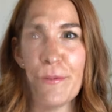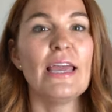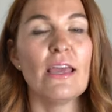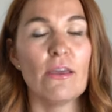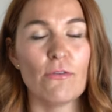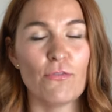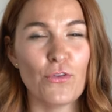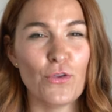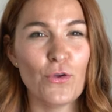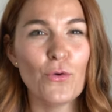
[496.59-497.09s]

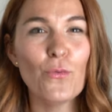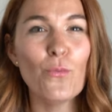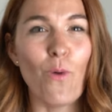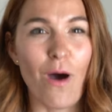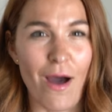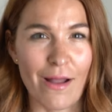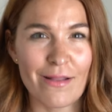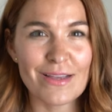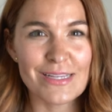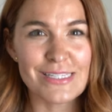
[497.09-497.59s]
If you
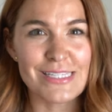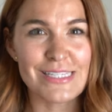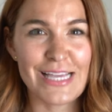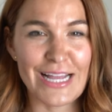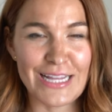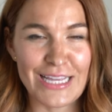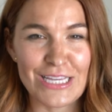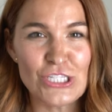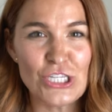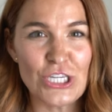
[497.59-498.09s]
want a
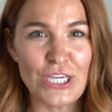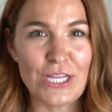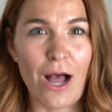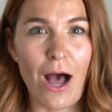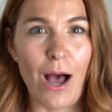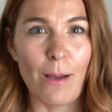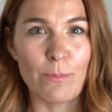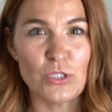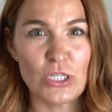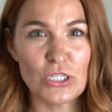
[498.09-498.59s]
skinny jean
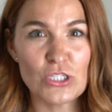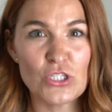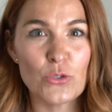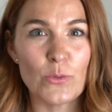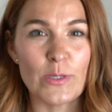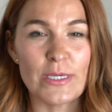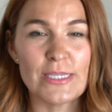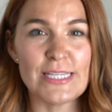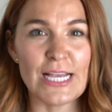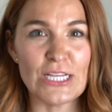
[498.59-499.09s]
option
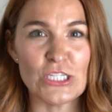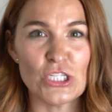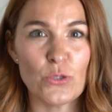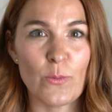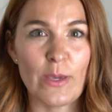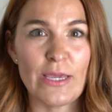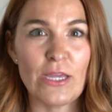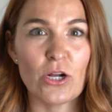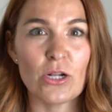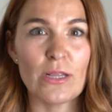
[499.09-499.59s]
to
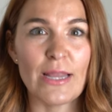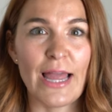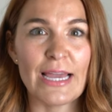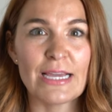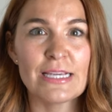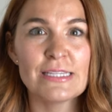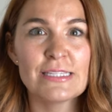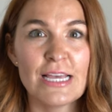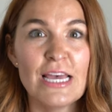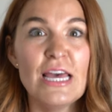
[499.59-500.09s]
accentuate your
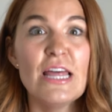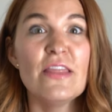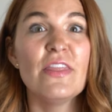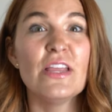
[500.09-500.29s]
legs,